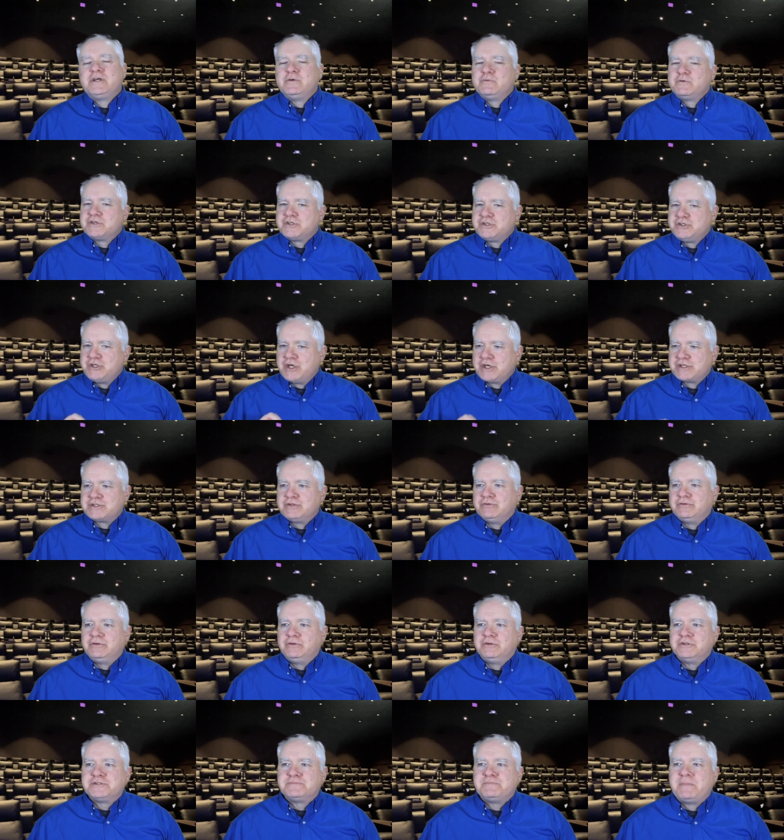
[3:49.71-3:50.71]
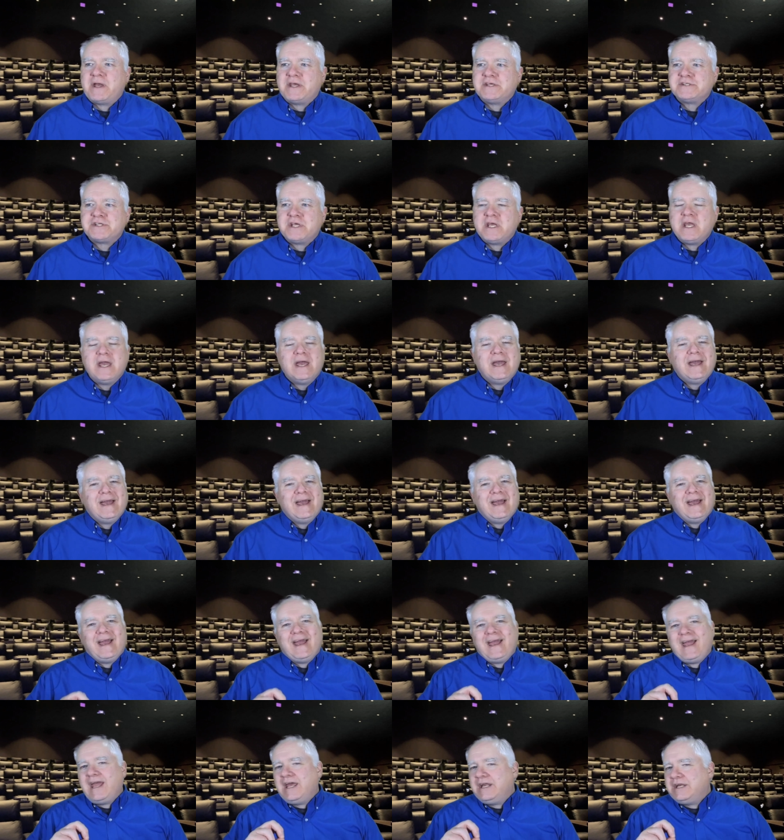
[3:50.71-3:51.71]
It was just a little spicy,
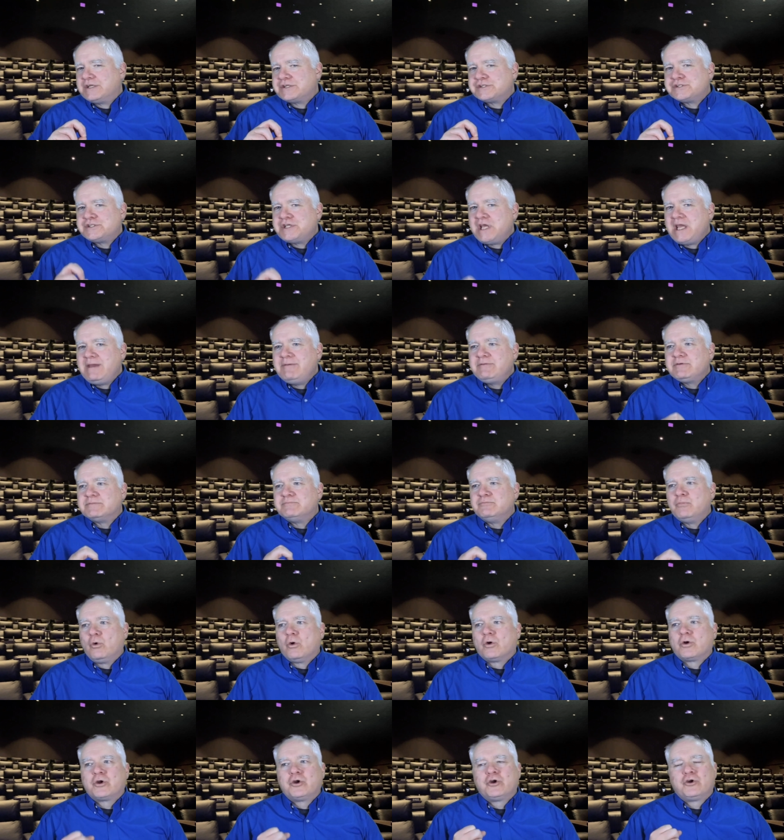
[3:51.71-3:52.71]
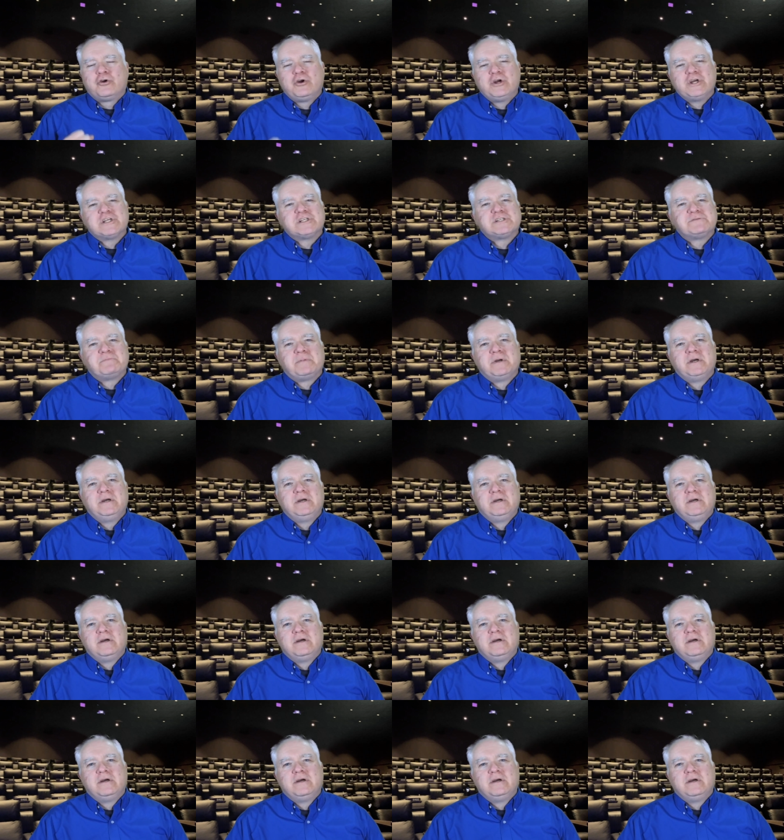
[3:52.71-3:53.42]
and it seemed more crisp